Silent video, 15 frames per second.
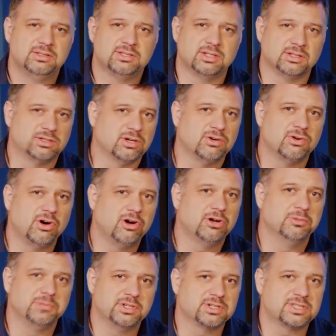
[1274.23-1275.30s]
to go
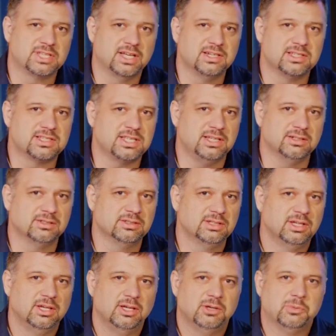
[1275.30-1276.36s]
home, your son is
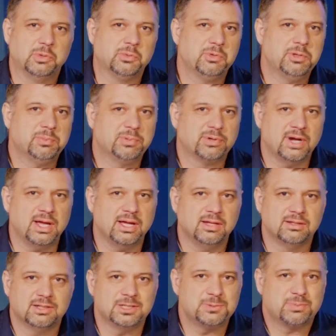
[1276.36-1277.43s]
healed when we pray,
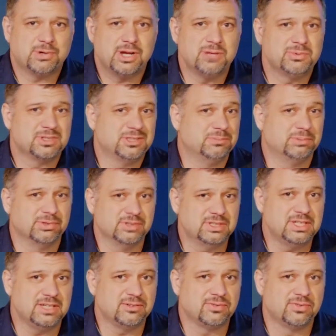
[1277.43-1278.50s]
let's pray with the
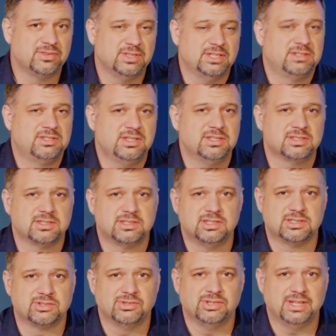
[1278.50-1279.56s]
belief that Jesus
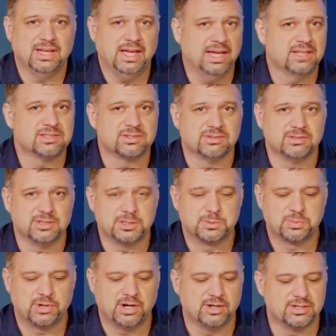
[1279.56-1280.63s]
is going to answer these
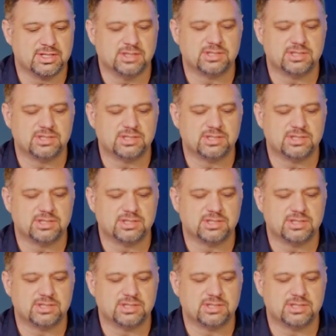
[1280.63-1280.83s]
prayers.